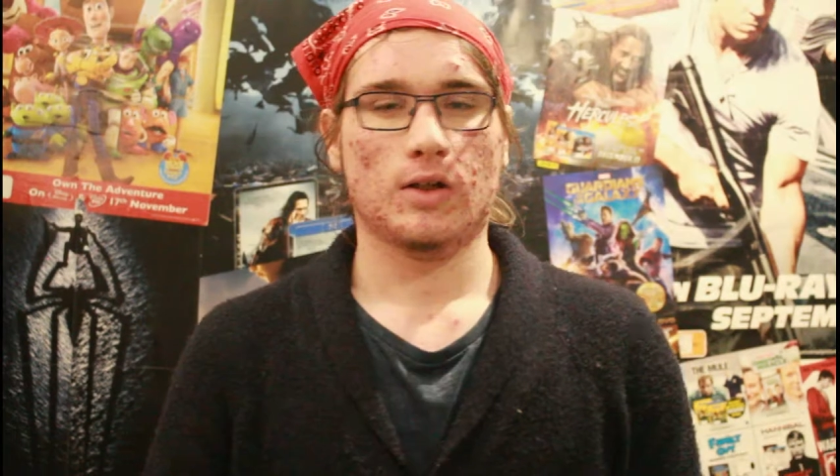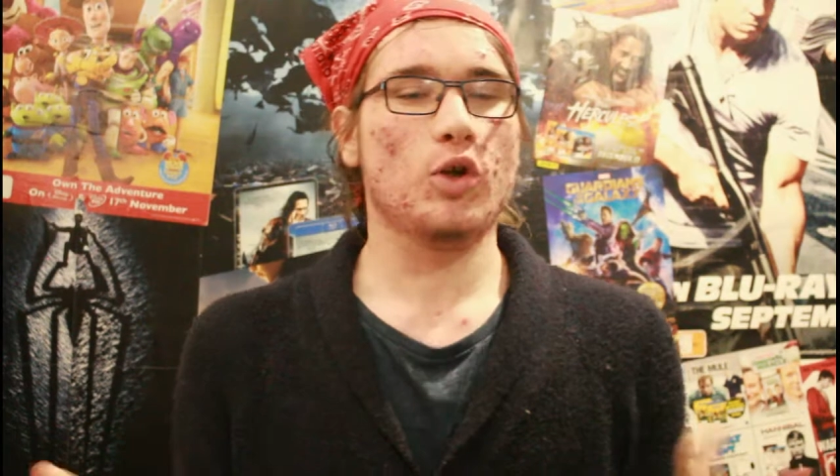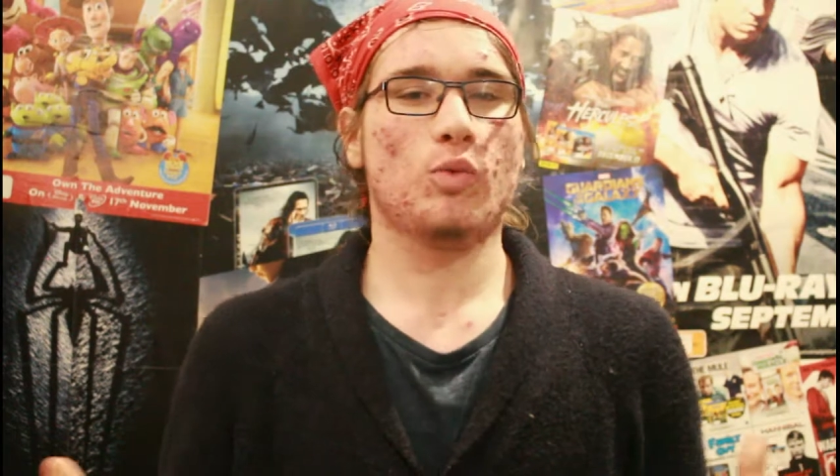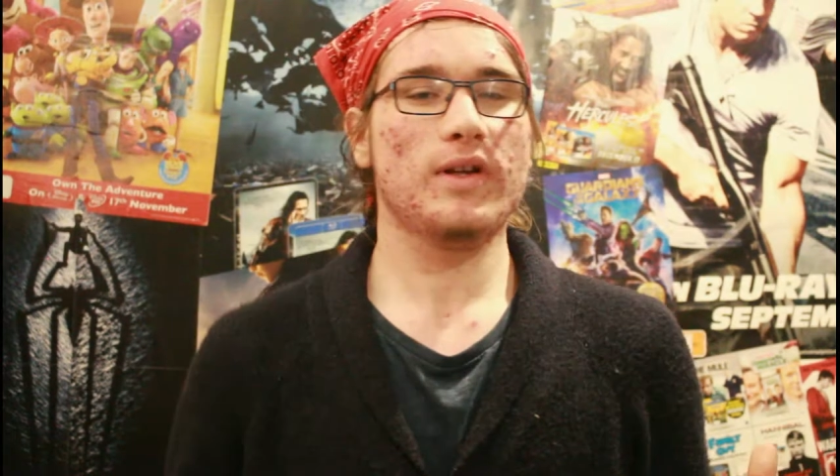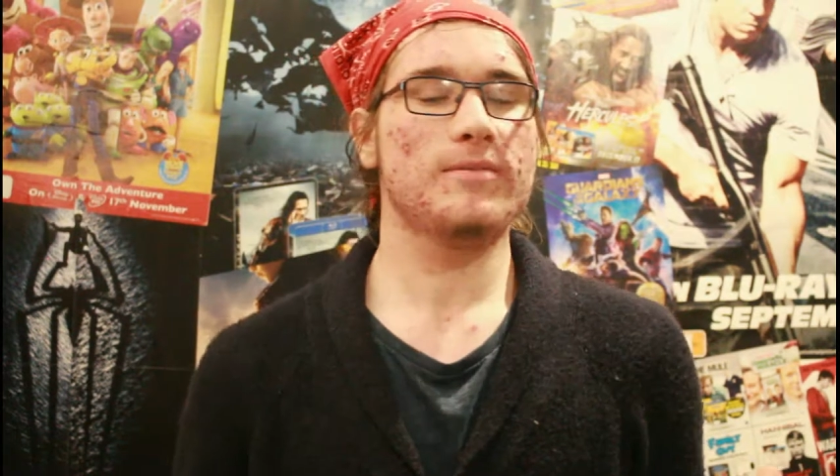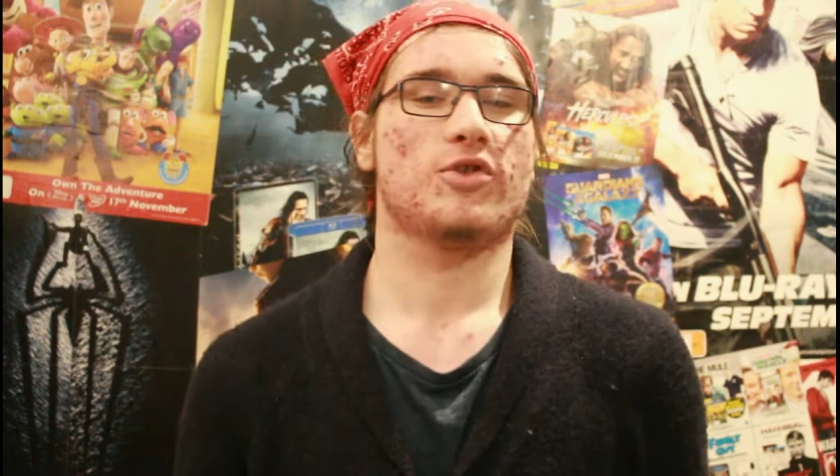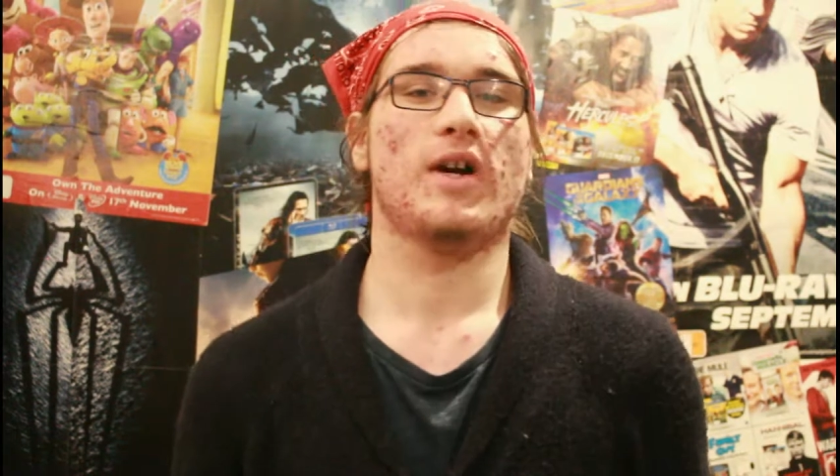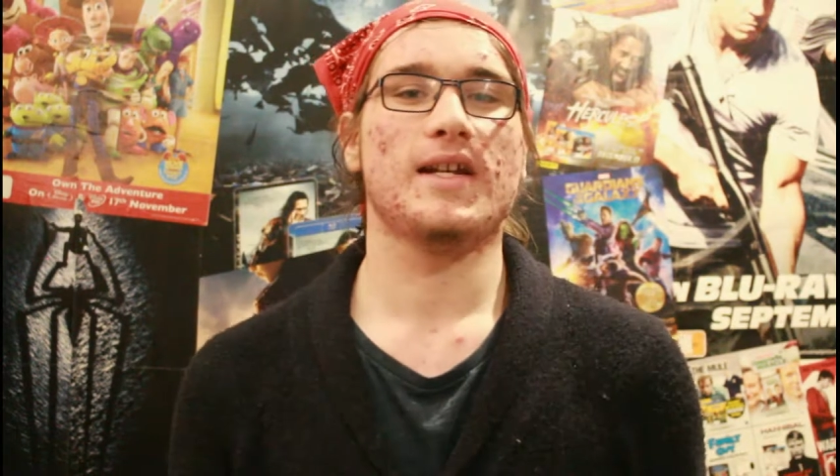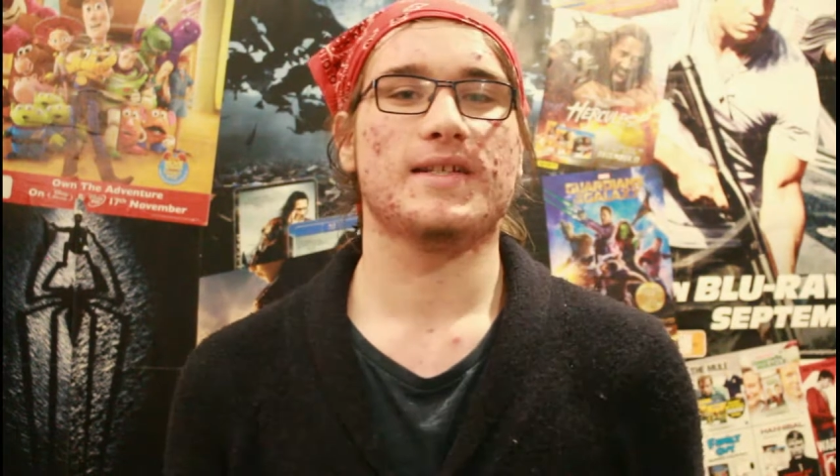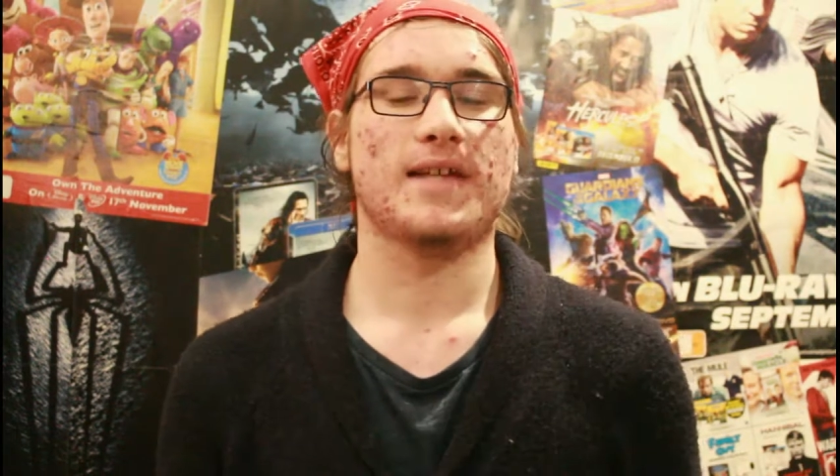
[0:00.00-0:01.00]
Look, what I'm
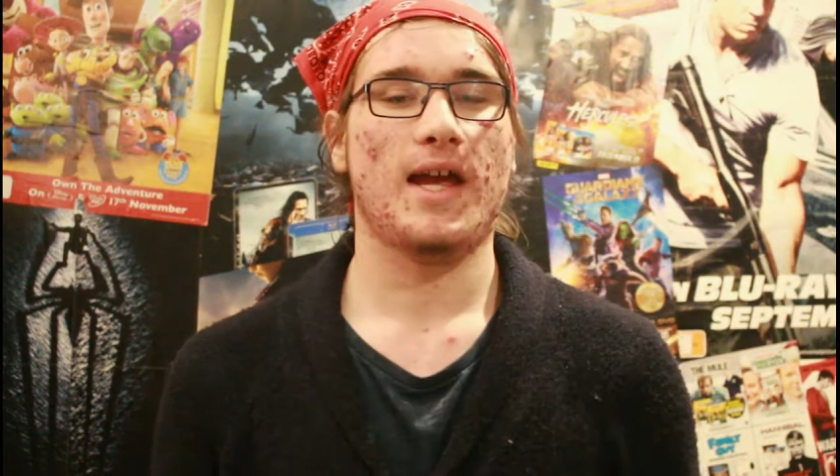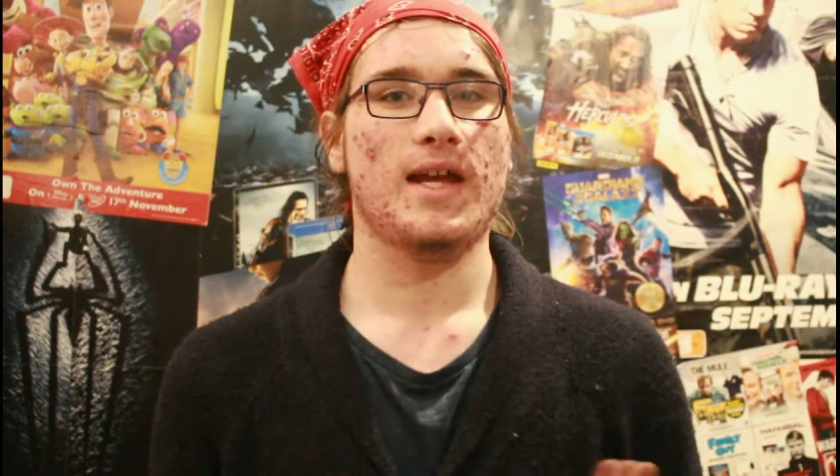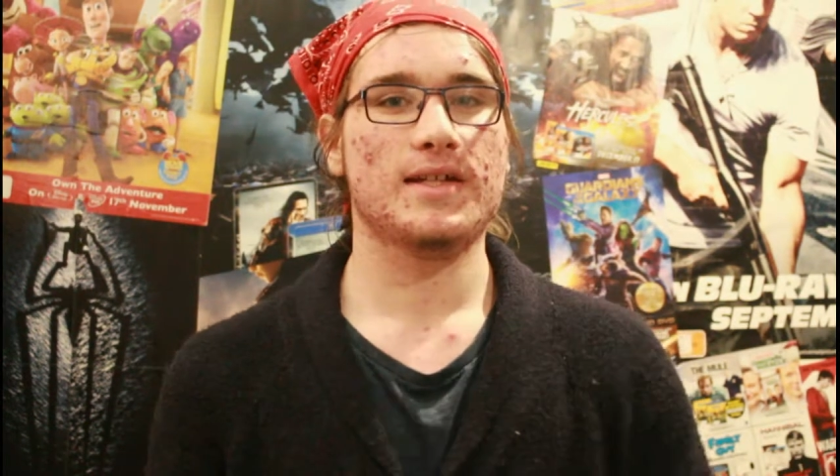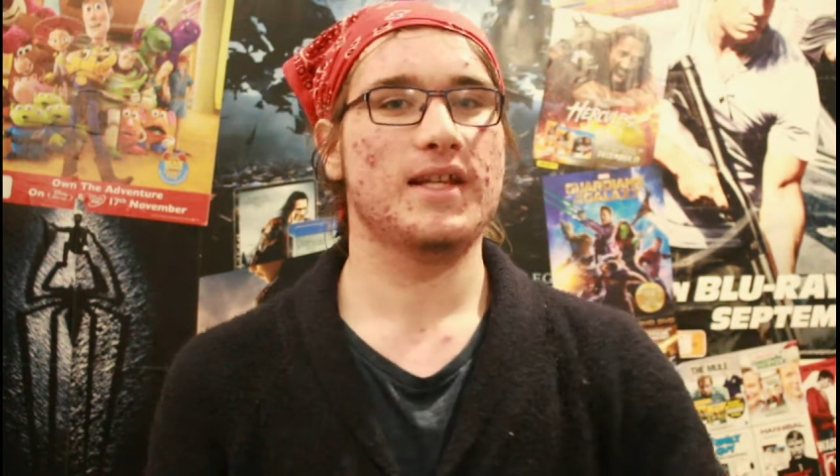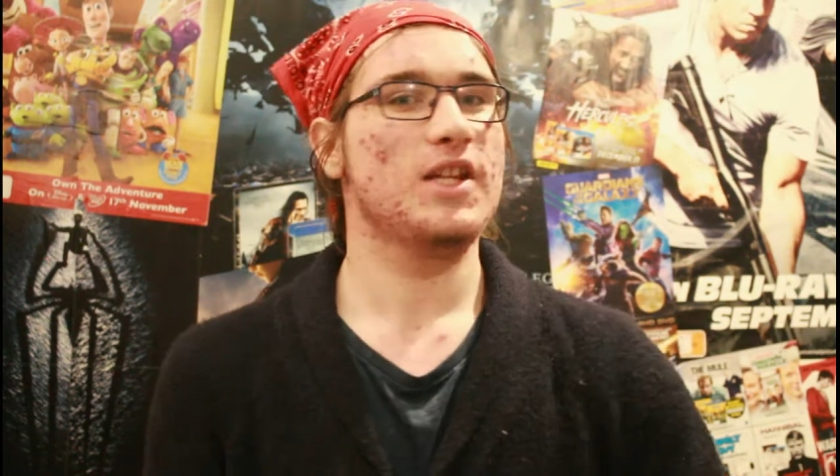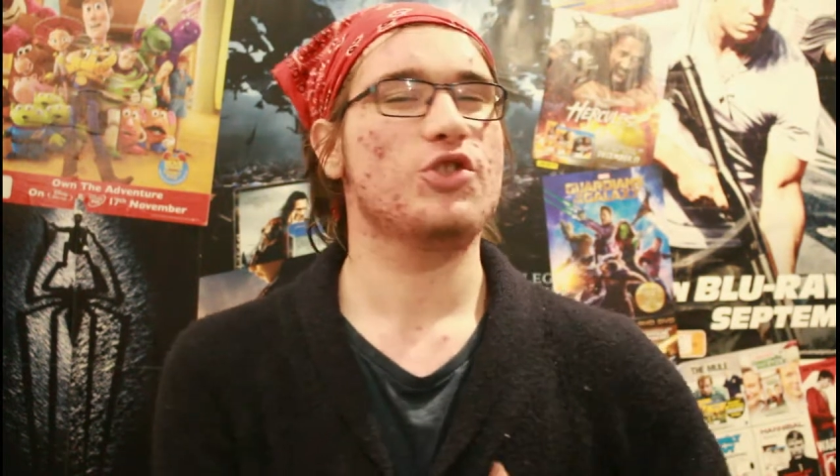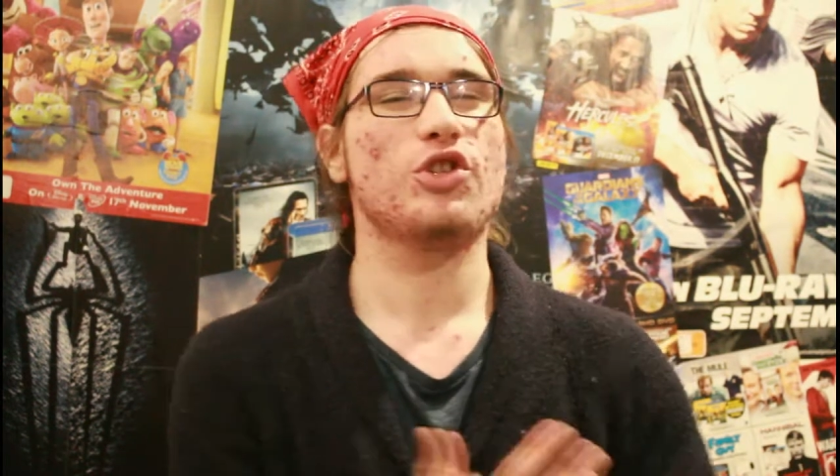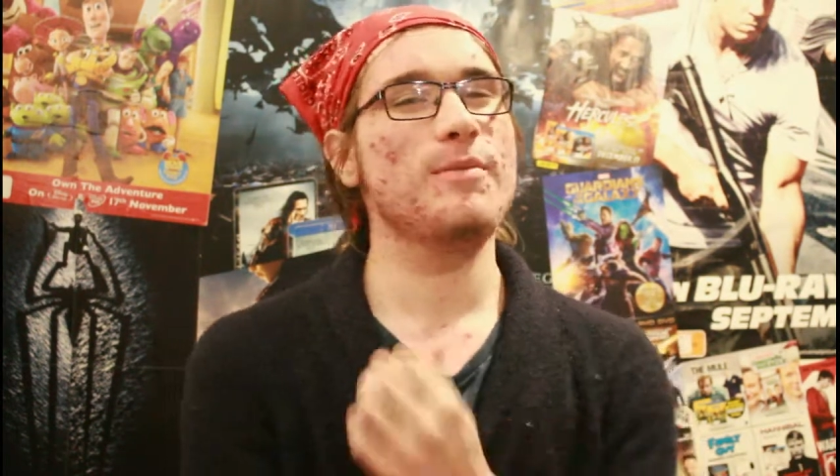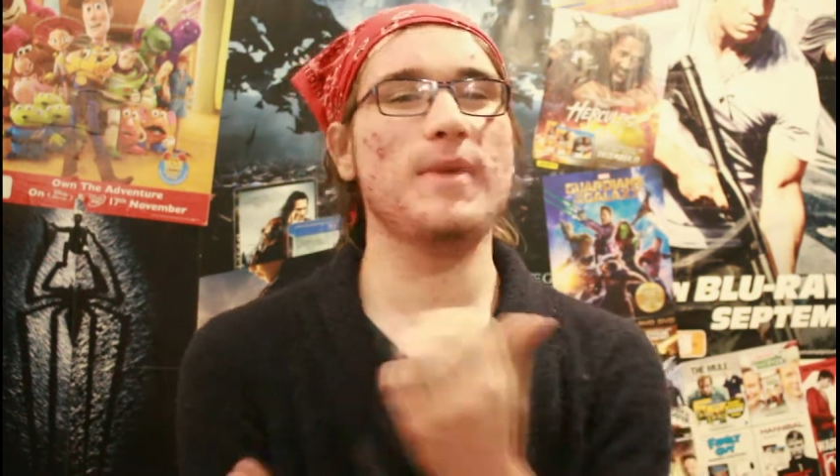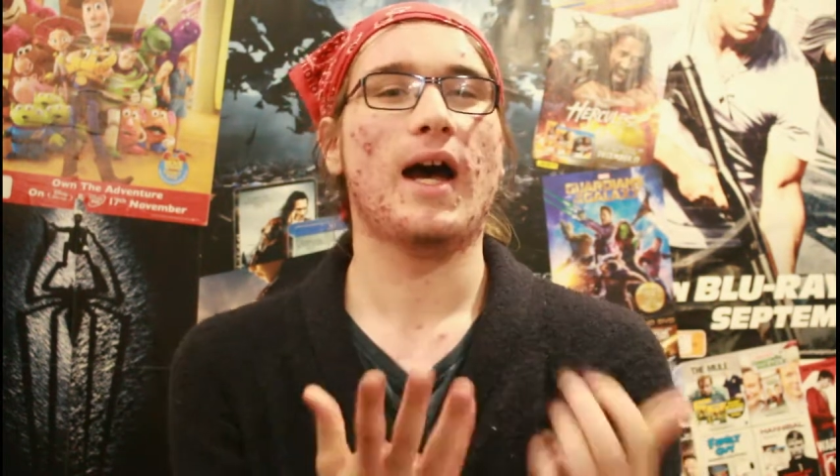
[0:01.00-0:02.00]
trying to say is that it shouldn't